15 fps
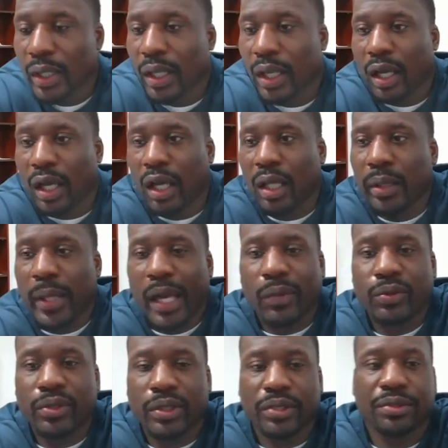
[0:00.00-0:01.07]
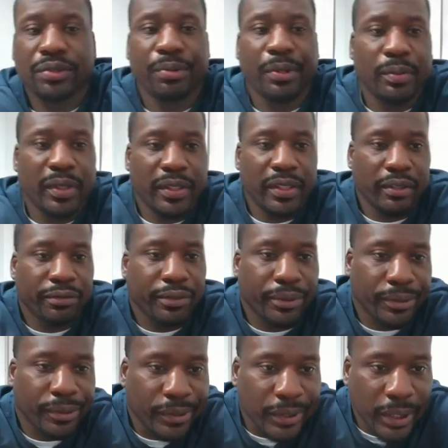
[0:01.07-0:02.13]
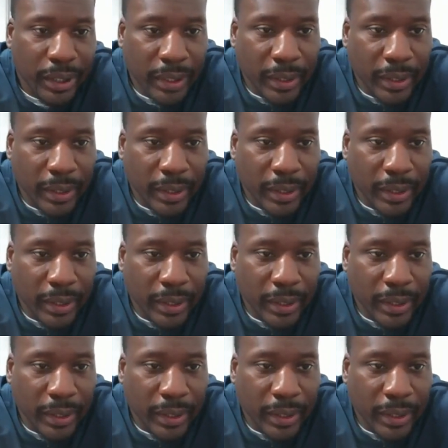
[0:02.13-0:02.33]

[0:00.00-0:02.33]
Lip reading: that was extremely difficult